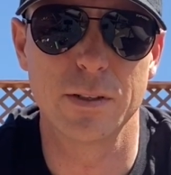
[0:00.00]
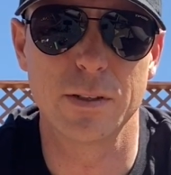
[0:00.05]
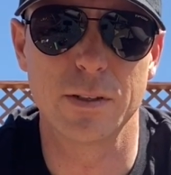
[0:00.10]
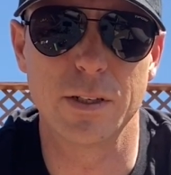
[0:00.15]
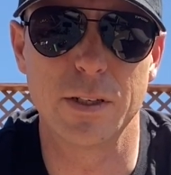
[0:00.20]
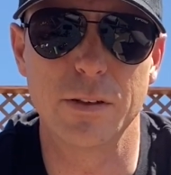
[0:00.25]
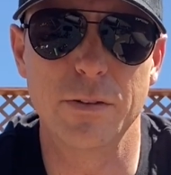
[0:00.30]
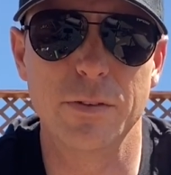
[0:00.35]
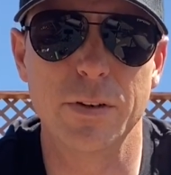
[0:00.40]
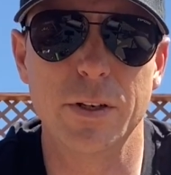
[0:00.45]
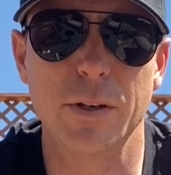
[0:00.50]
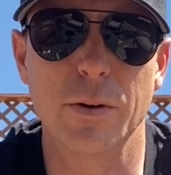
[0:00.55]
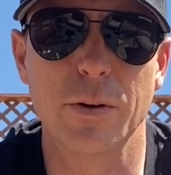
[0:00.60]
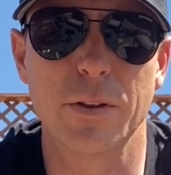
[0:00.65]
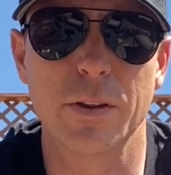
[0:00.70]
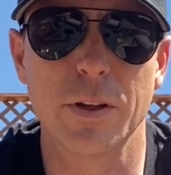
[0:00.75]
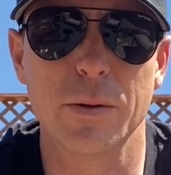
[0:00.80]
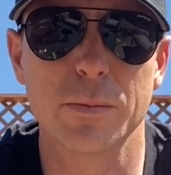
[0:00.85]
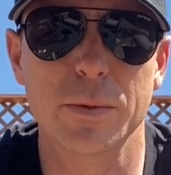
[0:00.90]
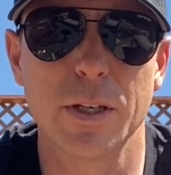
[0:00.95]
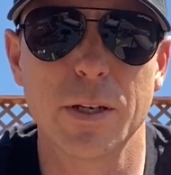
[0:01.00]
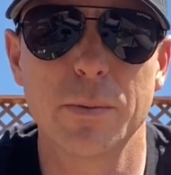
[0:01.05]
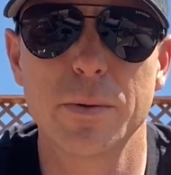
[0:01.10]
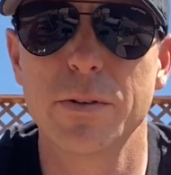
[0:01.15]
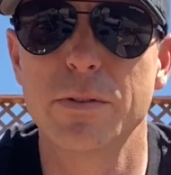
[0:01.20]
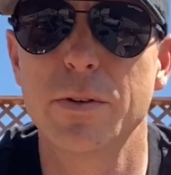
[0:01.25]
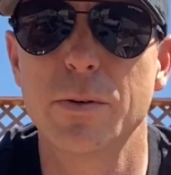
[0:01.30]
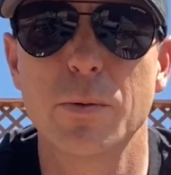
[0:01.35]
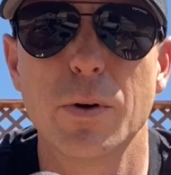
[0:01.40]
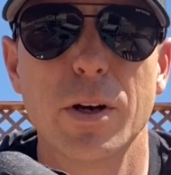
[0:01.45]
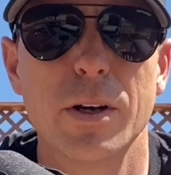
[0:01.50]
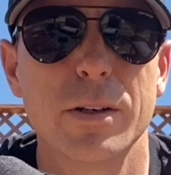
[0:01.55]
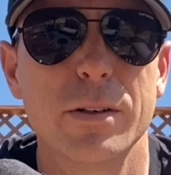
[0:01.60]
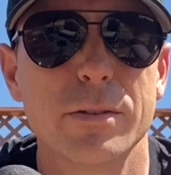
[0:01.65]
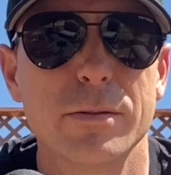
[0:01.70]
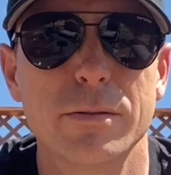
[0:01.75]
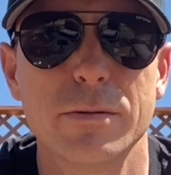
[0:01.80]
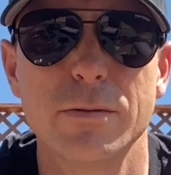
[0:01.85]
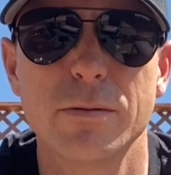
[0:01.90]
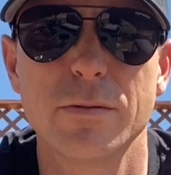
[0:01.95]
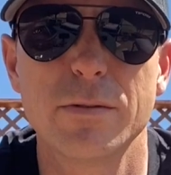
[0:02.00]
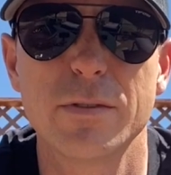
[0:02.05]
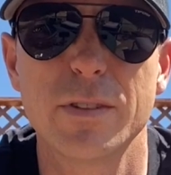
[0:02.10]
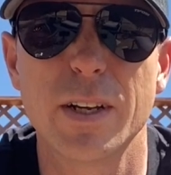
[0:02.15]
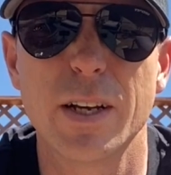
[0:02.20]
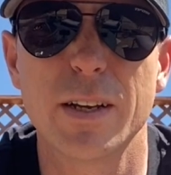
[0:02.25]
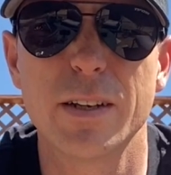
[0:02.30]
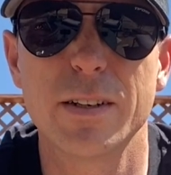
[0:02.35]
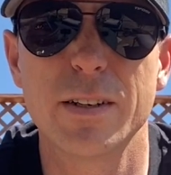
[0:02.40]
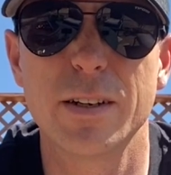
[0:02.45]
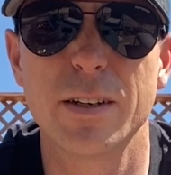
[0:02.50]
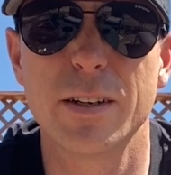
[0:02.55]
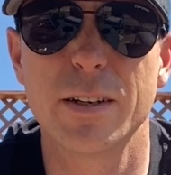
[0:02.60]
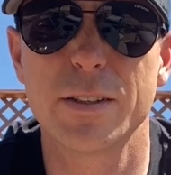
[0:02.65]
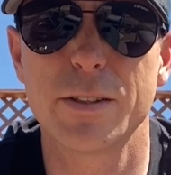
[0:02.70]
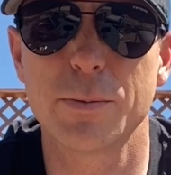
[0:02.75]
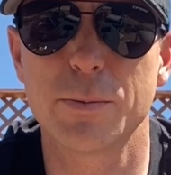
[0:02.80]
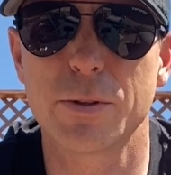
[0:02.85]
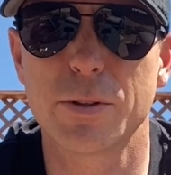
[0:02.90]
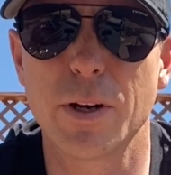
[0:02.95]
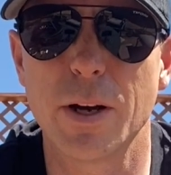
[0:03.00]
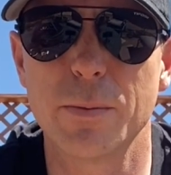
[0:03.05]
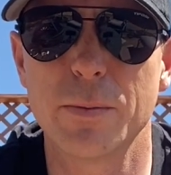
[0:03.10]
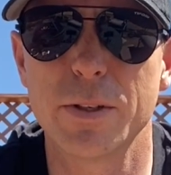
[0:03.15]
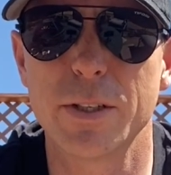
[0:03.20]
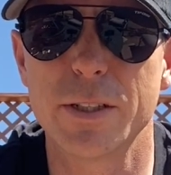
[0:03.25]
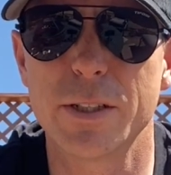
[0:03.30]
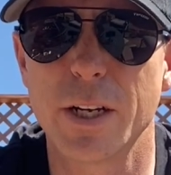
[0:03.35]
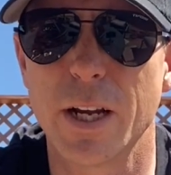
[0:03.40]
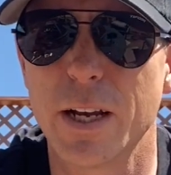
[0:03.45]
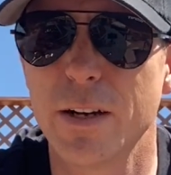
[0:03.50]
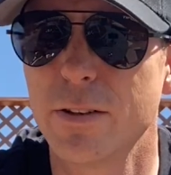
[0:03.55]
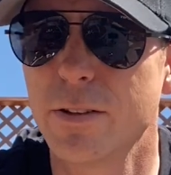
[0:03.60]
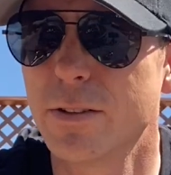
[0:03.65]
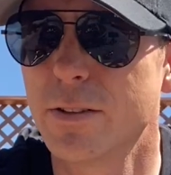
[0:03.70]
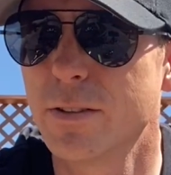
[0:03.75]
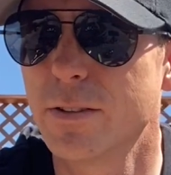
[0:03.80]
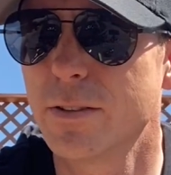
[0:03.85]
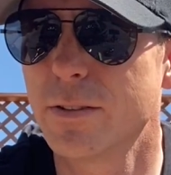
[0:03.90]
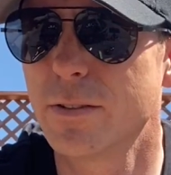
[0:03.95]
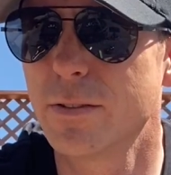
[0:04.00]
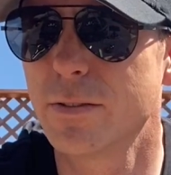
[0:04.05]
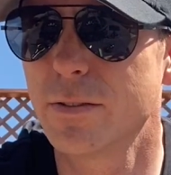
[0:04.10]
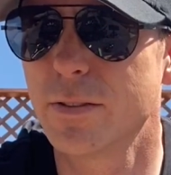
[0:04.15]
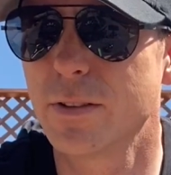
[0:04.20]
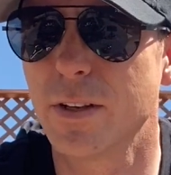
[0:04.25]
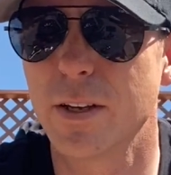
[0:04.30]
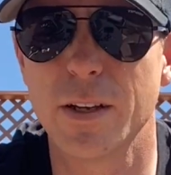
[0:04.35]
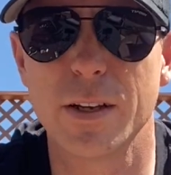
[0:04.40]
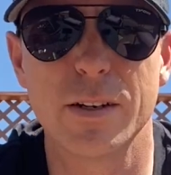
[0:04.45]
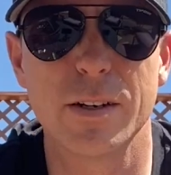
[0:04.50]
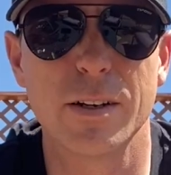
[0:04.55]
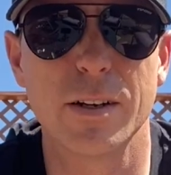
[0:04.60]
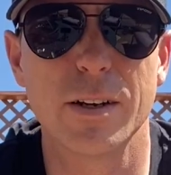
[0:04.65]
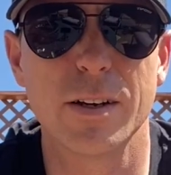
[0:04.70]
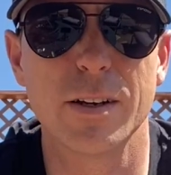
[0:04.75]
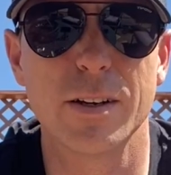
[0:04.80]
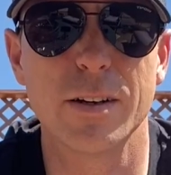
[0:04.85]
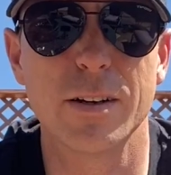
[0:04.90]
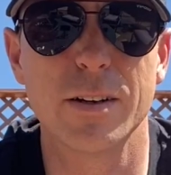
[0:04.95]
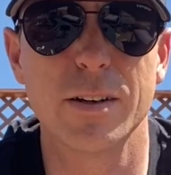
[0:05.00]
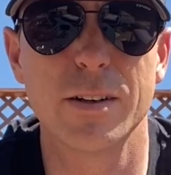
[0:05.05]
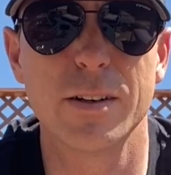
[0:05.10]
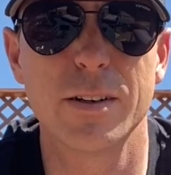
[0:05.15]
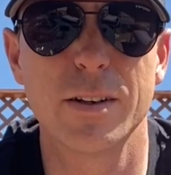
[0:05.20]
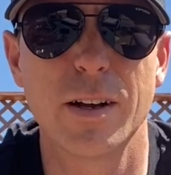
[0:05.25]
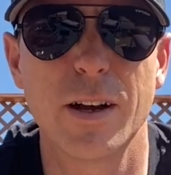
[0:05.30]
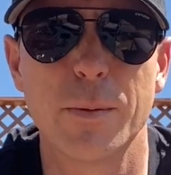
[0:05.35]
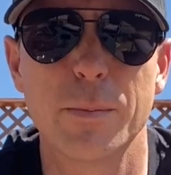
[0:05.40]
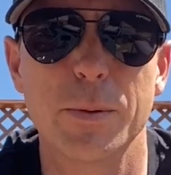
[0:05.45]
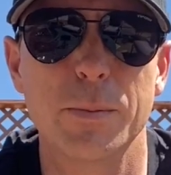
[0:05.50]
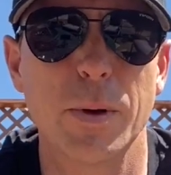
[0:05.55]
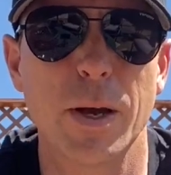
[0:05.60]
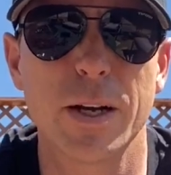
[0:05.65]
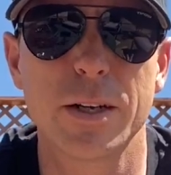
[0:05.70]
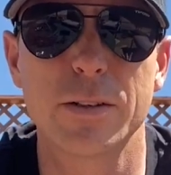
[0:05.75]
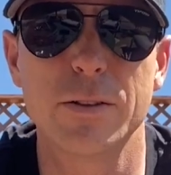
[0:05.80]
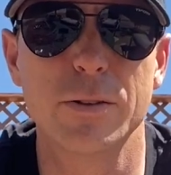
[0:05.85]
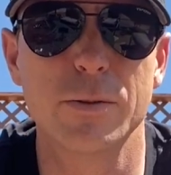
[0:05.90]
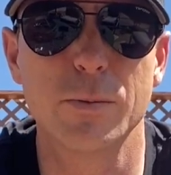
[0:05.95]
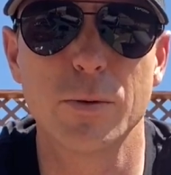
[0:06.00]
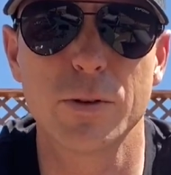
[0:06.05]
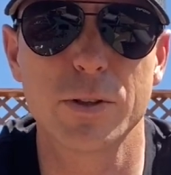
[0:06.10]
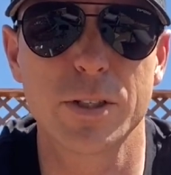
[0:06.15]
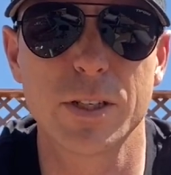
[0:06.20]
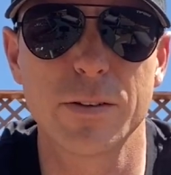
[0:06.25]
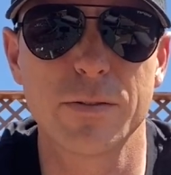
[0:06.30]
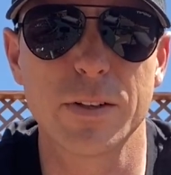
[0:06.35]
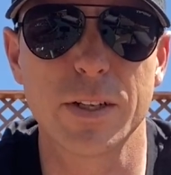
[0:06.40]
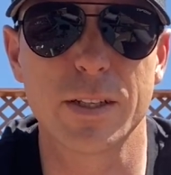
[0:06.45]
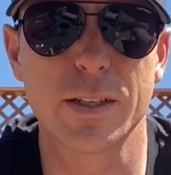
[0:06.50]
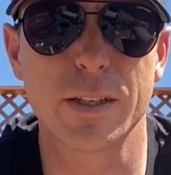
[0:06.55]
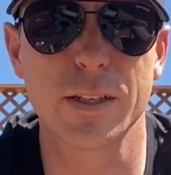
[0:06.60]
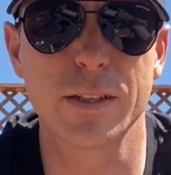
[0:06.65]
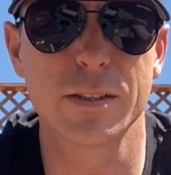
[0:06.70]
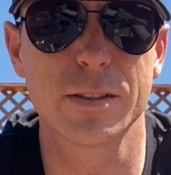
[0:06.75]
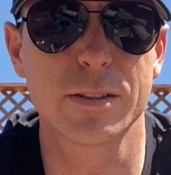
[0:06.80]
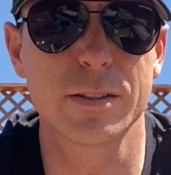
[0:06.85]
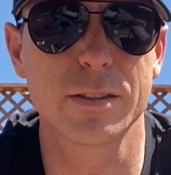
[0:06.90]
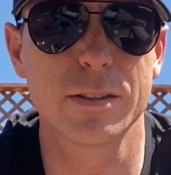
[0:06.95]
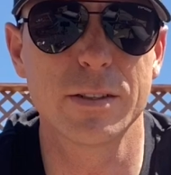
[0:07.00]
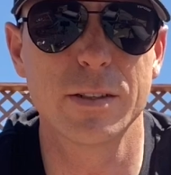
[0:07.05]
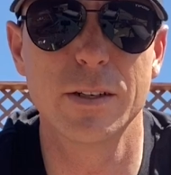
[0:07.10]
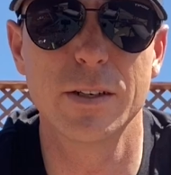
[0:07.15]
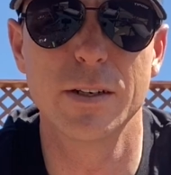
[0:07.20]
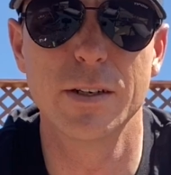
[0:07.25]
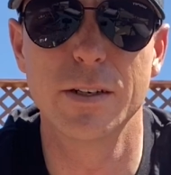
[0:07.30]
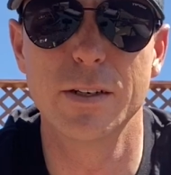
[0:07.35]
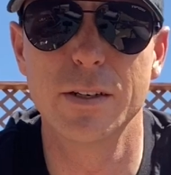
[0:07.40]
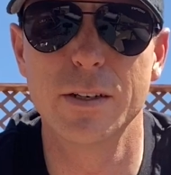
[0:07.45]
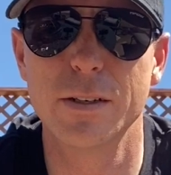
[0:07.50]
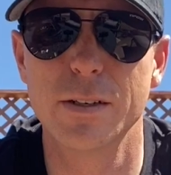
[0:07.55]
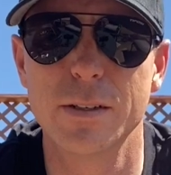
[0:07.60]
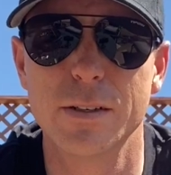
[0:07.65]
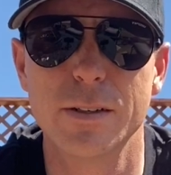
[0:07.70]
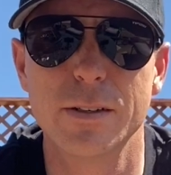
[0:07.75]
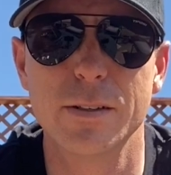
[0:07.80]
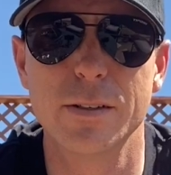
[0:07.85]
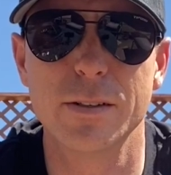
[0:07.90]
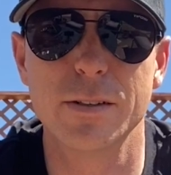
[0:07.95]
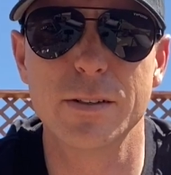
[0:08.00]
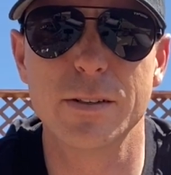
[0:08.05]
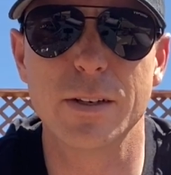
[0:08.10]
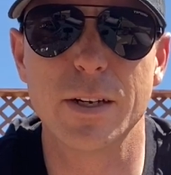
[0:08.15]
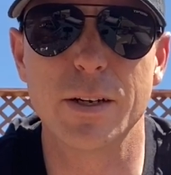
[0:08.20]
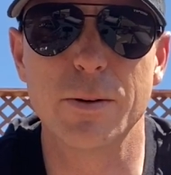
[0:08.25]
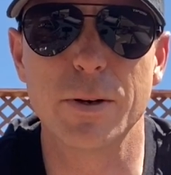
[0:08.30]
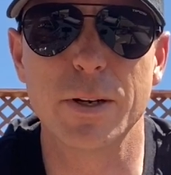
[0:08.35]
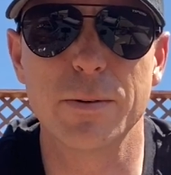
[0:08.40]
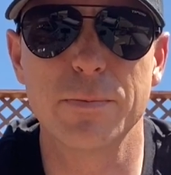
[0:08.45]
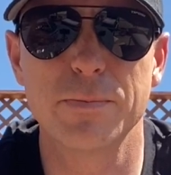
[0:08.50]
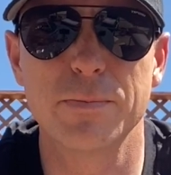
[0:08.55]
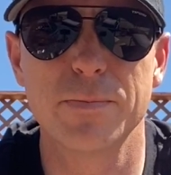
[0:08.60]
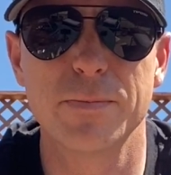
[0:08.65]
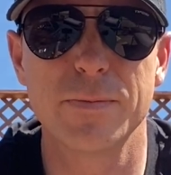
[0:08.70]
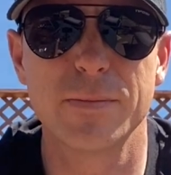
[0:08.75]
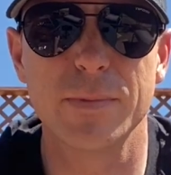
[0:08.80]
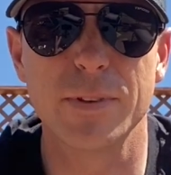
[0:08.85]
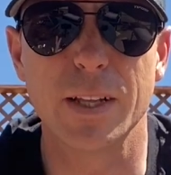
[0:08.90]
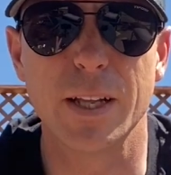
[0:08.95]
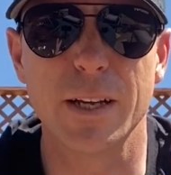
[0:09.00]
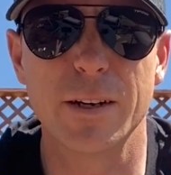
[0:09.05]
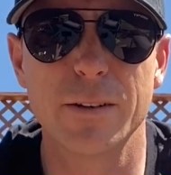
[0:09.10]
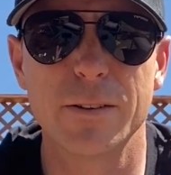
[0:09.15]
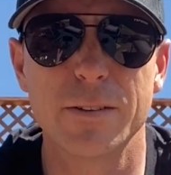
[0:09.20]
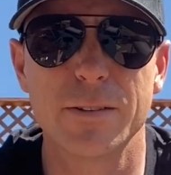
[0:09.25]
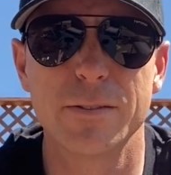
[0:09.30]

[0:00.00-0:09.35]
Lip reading: Give the video a thumbs up if you want, and subscribe to the channel, and I'll be back doing more stuff like this. Anyway, later.